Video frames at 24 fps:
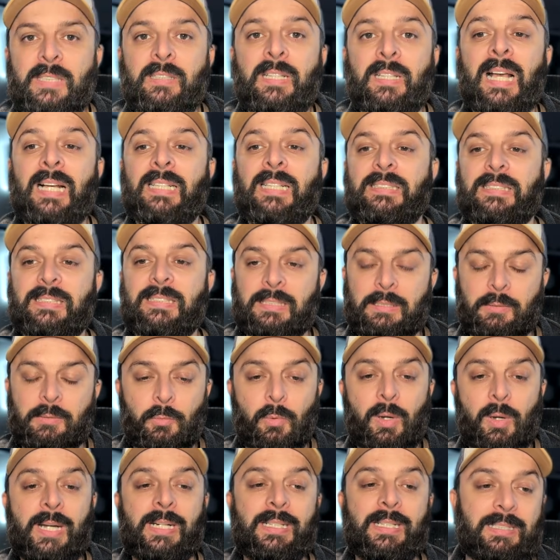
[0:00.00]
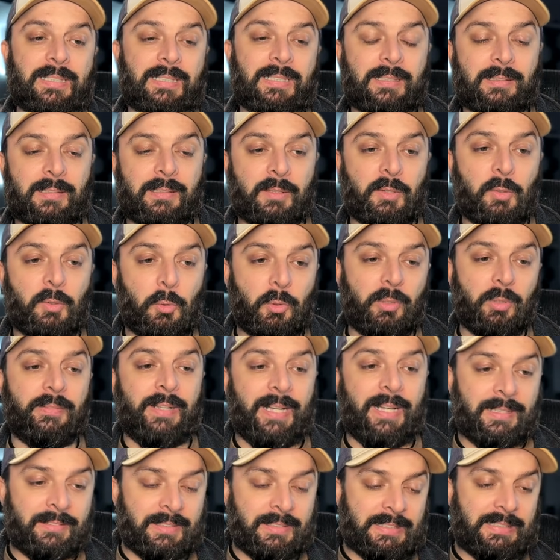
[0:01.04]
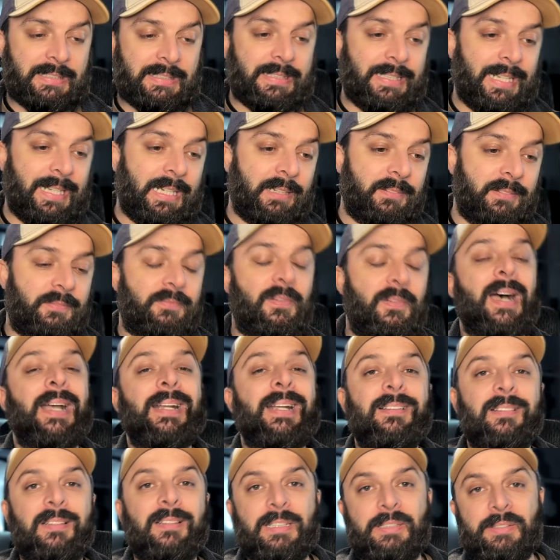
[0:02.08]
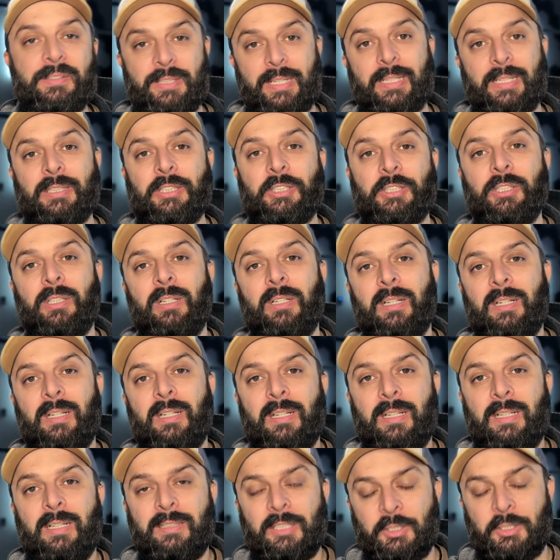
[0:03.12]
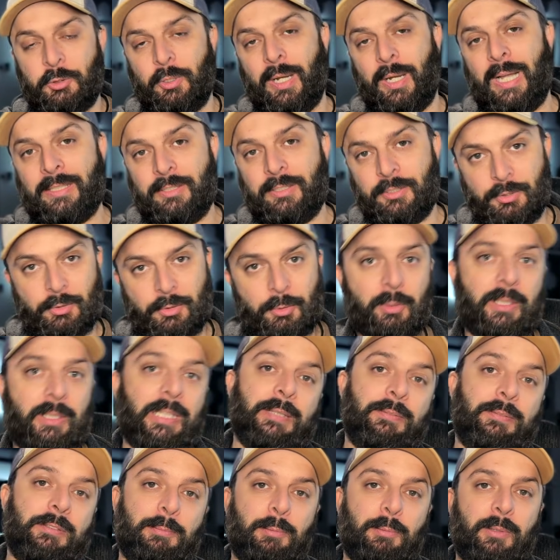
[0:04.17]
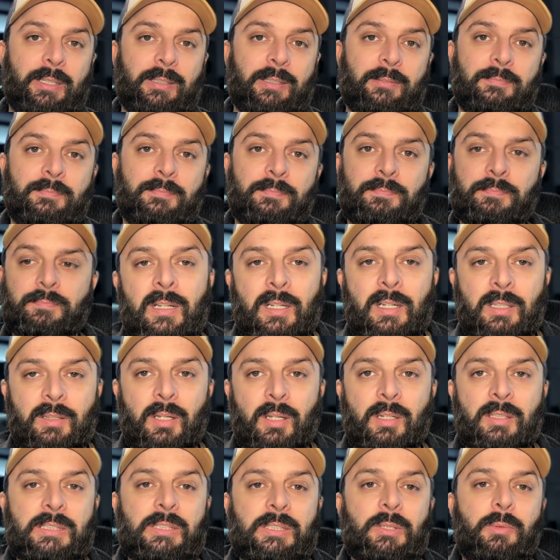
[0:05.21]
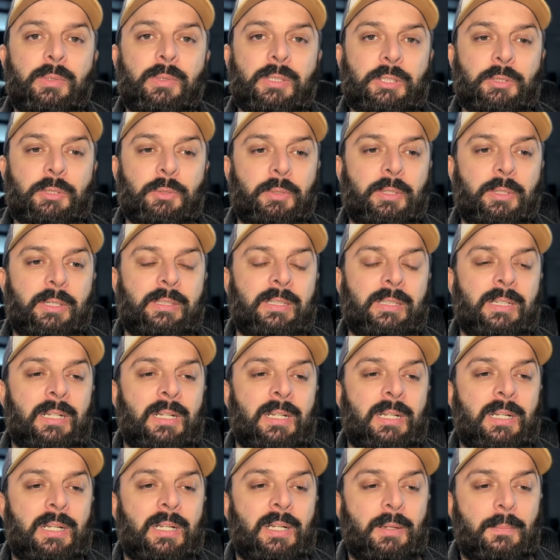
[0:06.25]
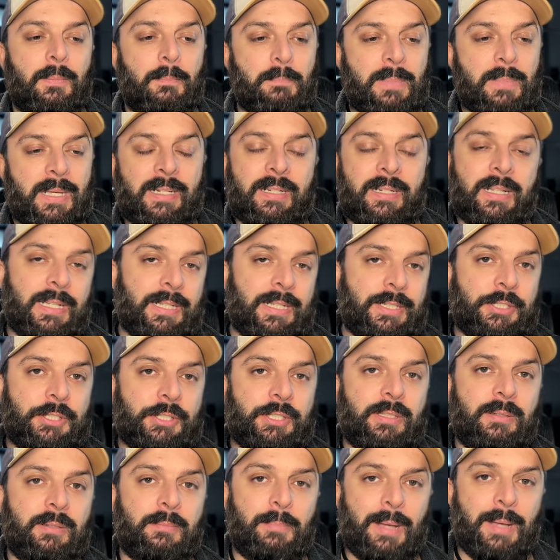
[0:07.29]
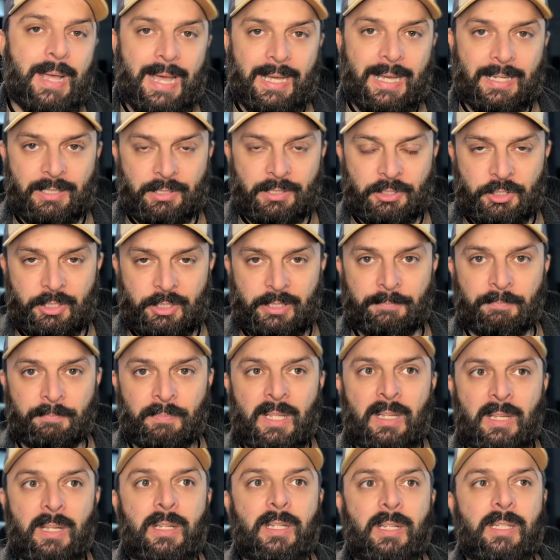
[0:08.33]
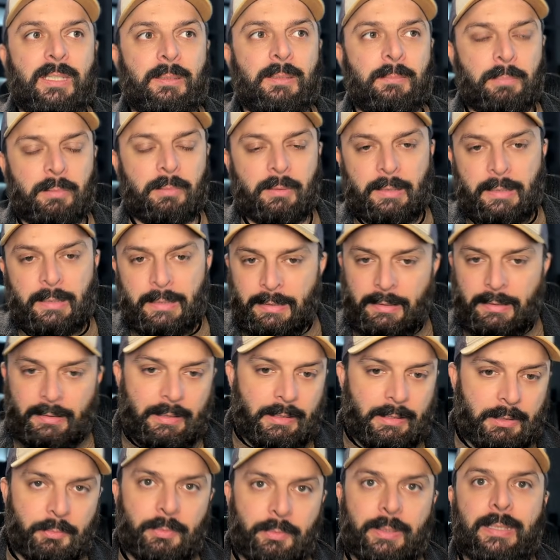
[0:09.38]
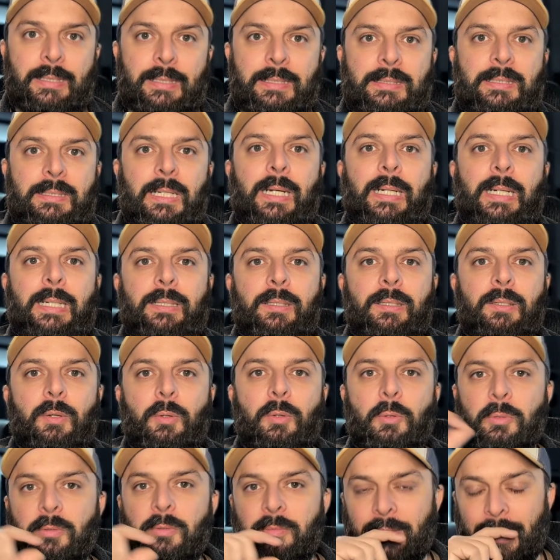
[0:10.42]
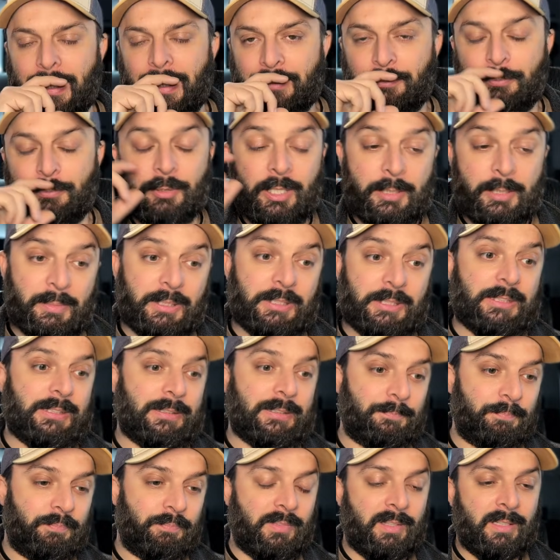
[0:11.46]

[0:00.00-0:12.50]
And lastly, why did the, the Corvette, the C8, finally ditch the tried and true leaf spring? Long story short, mid-engine packaging completely redesigned the Corvette, pretty much